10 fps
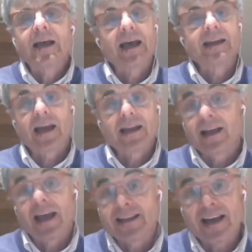
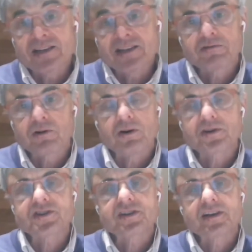And that is, of
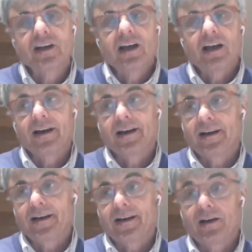course,
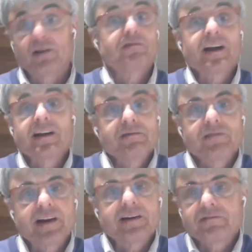a very,
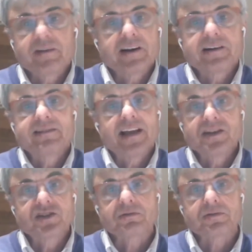very, very
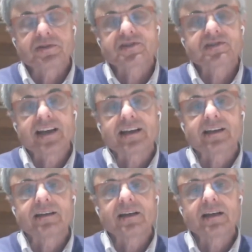dangerous
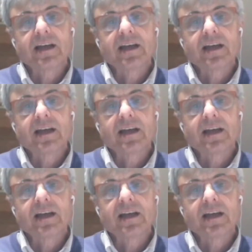thing,